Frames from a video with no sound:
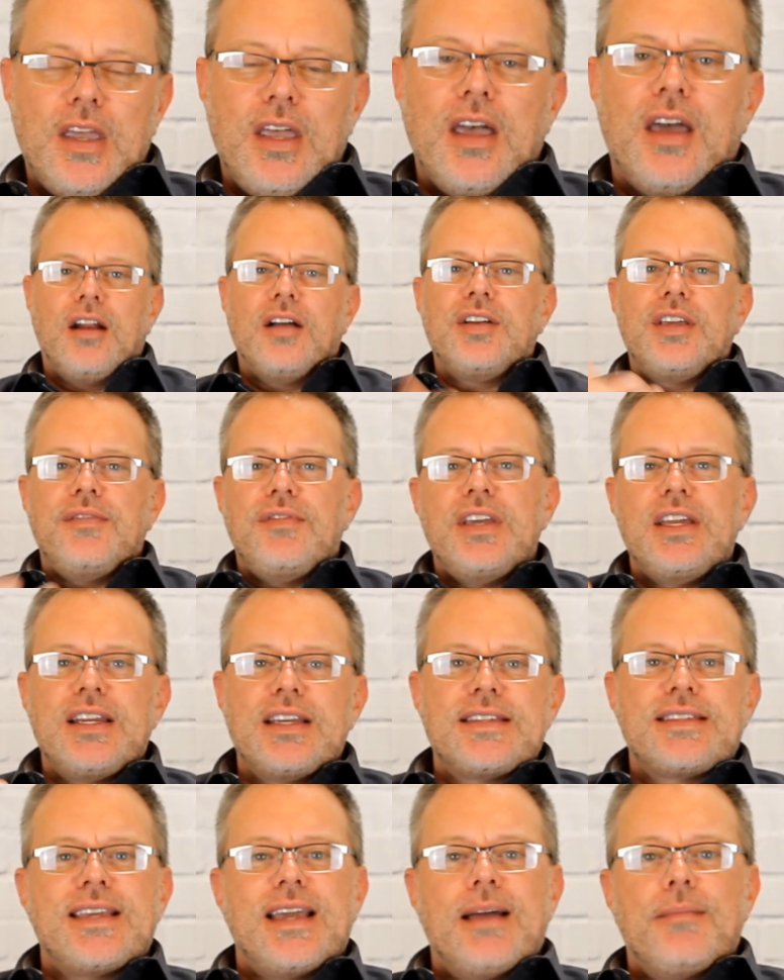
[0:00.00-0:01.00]
And I'll give you an
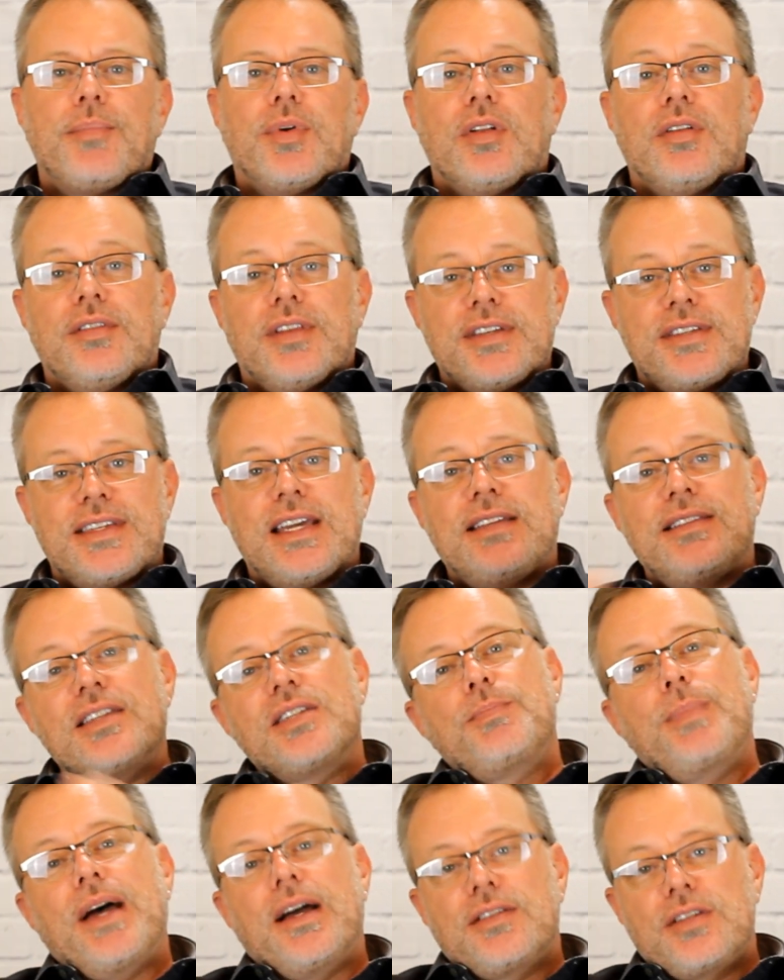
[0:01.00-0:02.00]
example. Let's take
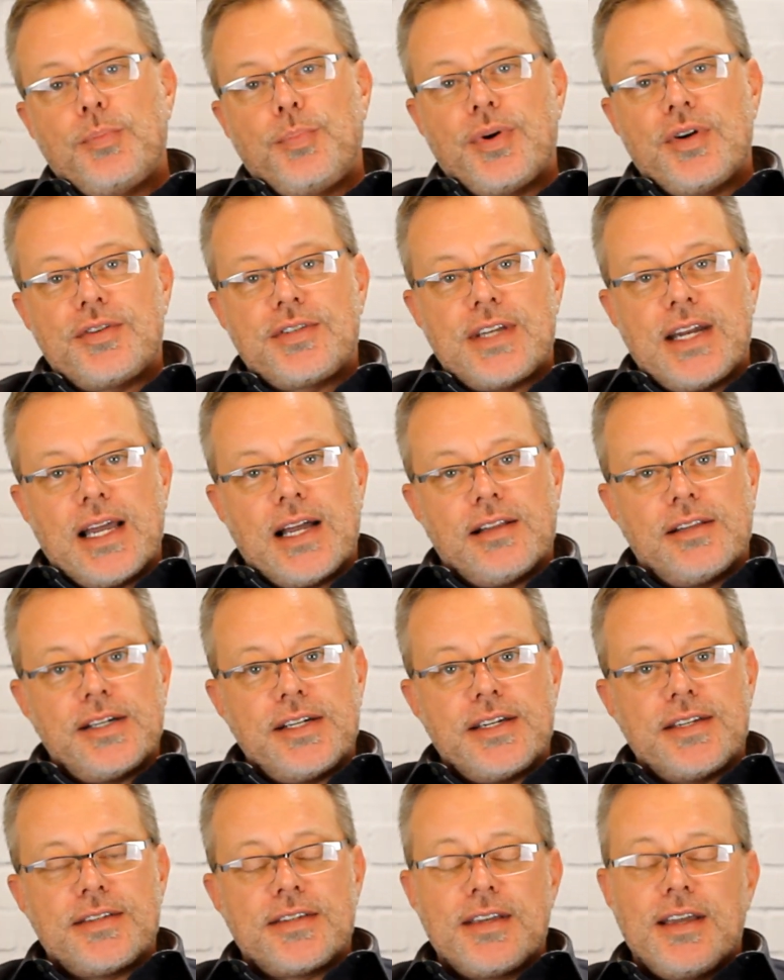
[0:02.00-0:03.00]
this back to
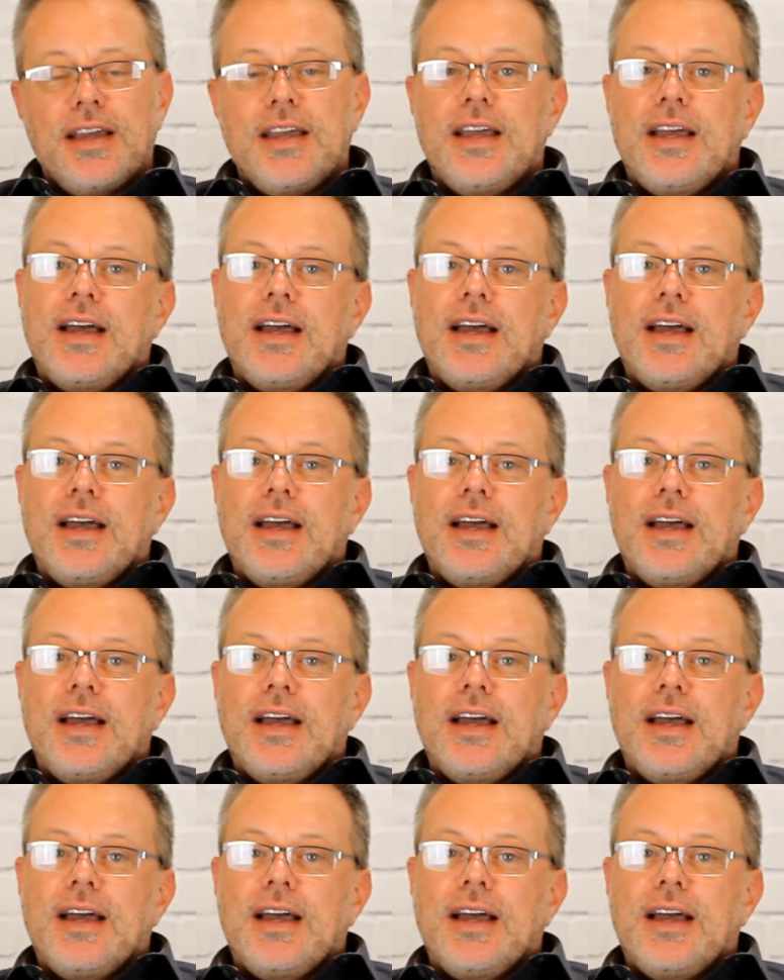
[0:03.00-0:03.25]
personalities.